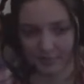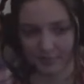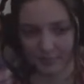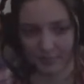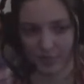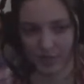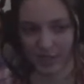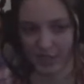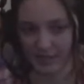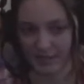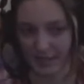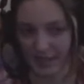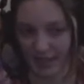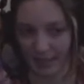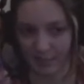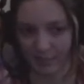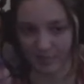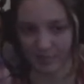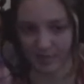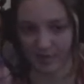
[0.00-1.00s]
We need to
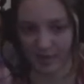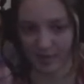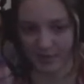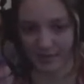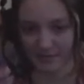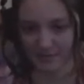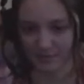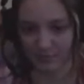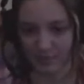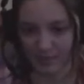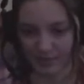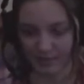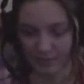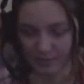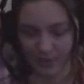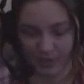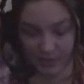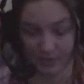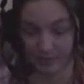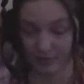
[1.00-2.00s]
capitalize when
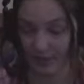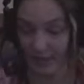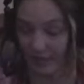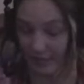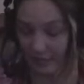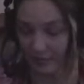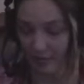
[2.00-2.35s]
we create